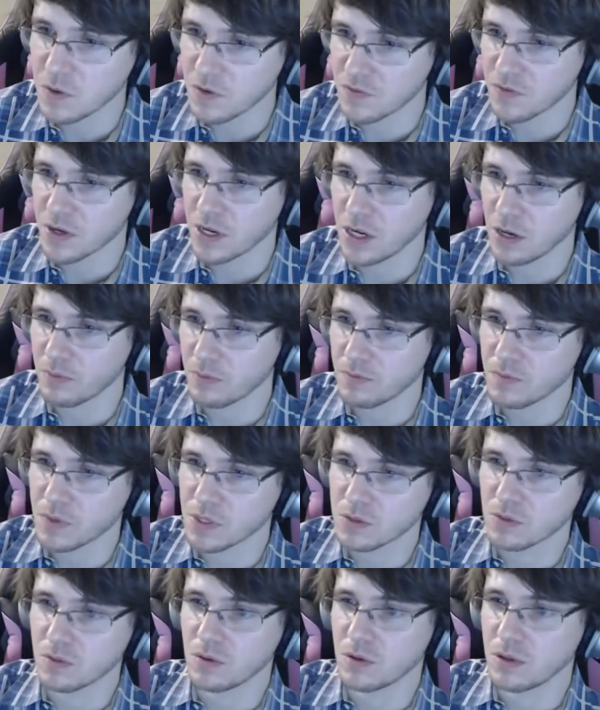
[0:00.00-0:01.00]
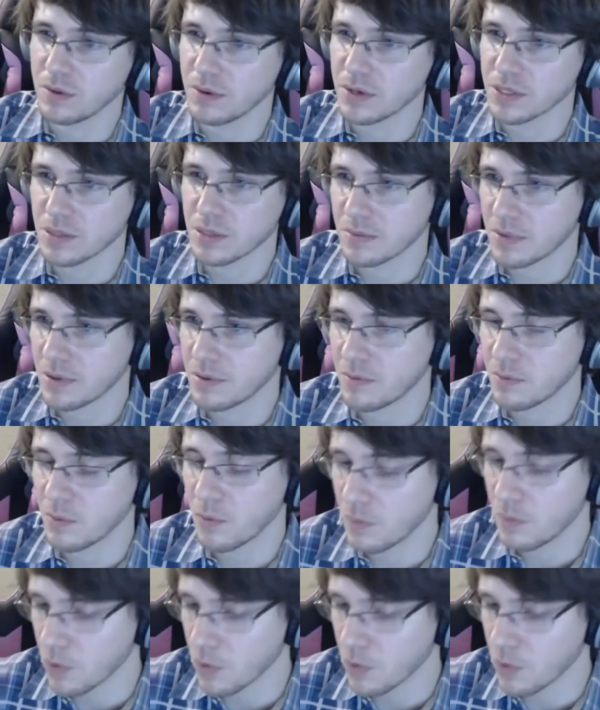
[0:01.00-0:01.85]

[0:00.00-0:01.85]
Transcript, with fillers: for help. This is one of the ones I'm going to more